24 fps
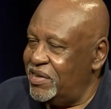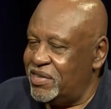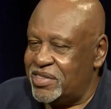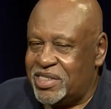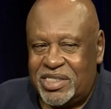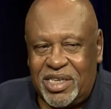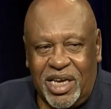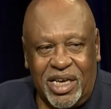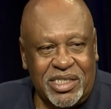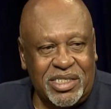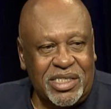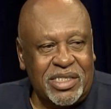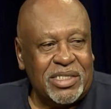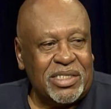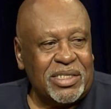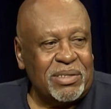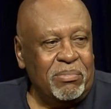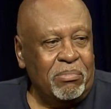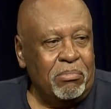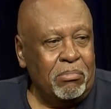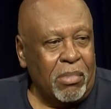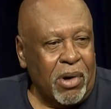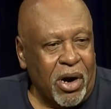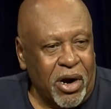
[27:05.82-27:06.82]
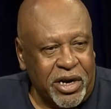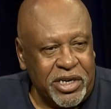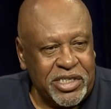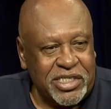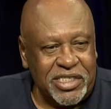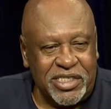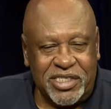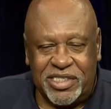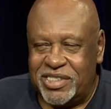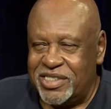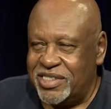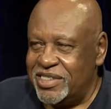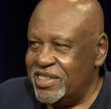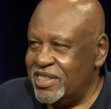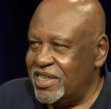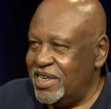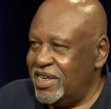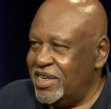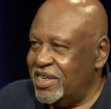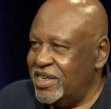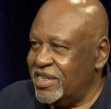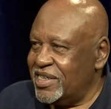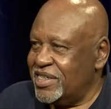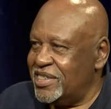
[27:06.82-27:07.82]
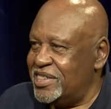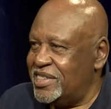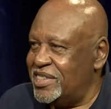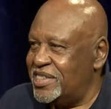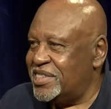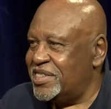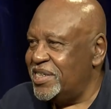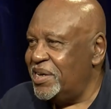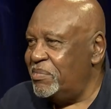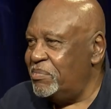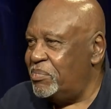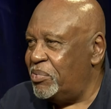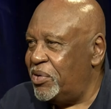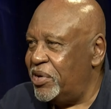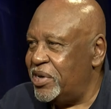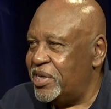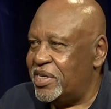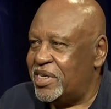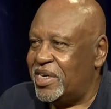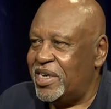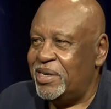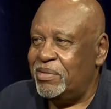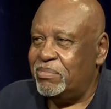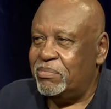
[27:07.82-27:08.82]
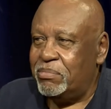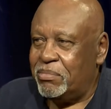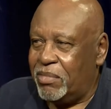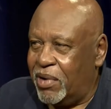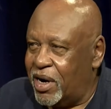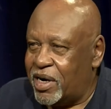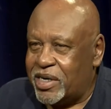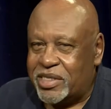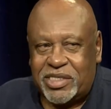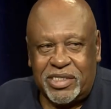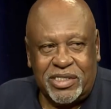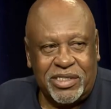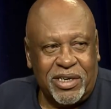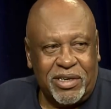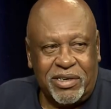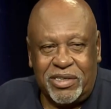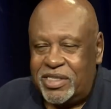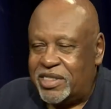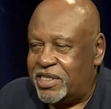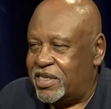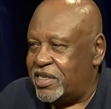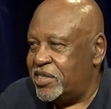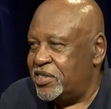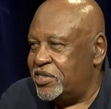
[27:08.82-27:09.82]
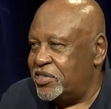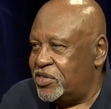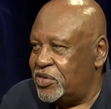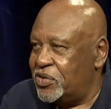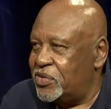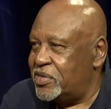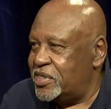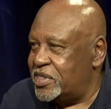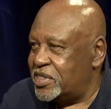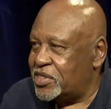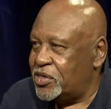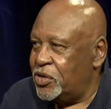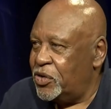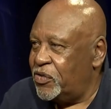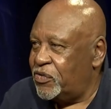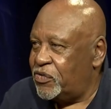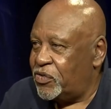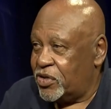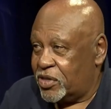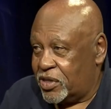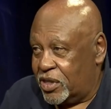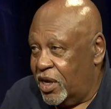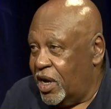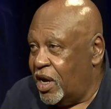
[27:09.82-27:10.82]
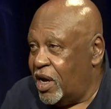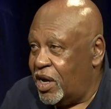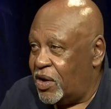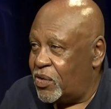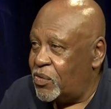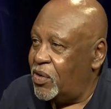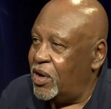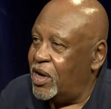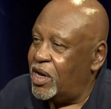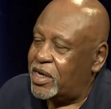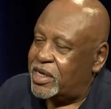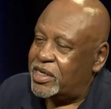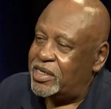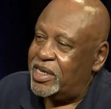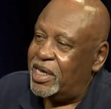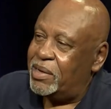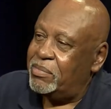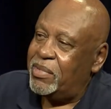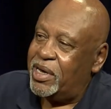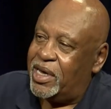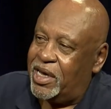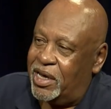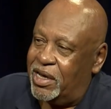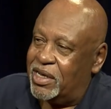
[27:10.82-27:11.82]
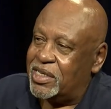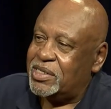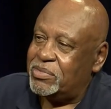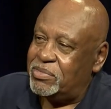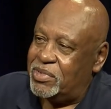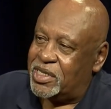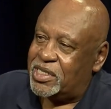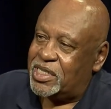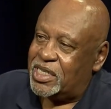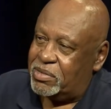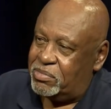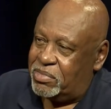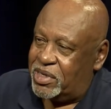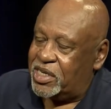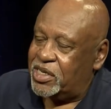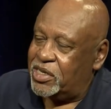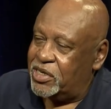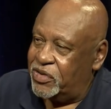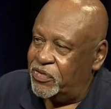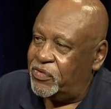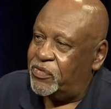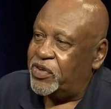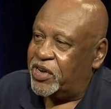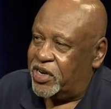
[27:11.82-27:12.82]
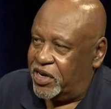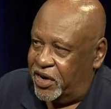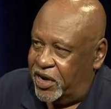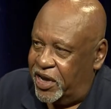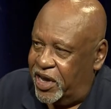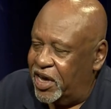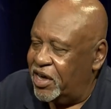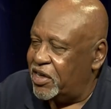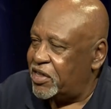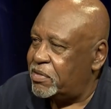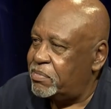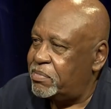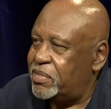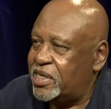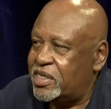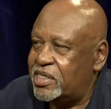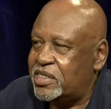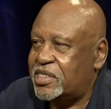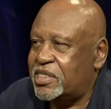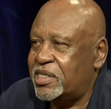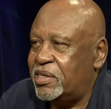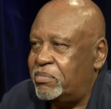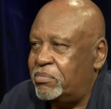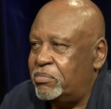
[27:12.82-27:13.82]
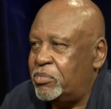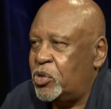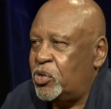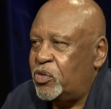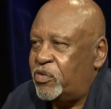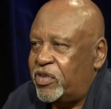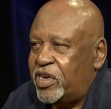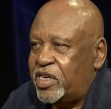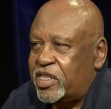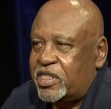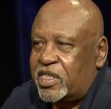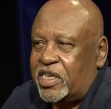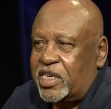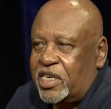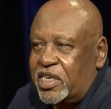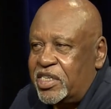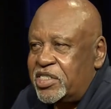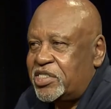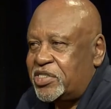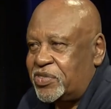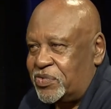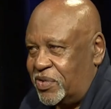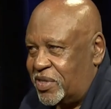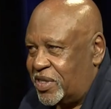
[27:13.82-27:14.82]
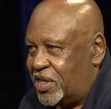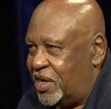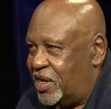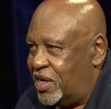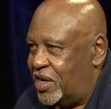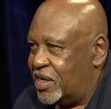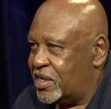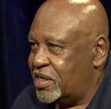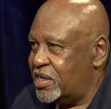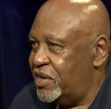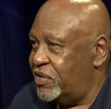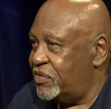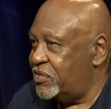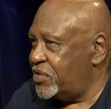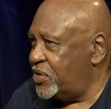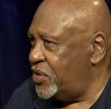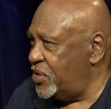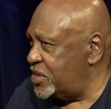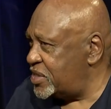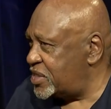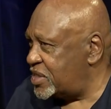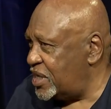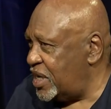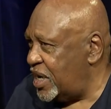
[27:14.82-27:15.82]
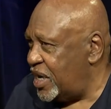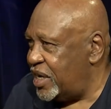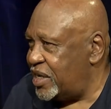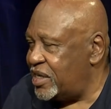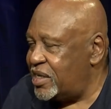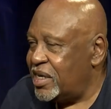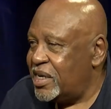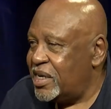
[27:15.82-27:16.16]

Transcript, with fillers: it's not just marching. Because at some point you keep marching, the only thing you're doing is going for a long walk, and that may ultimately be good for your health, but is it moving the issue along? Right. Of course not.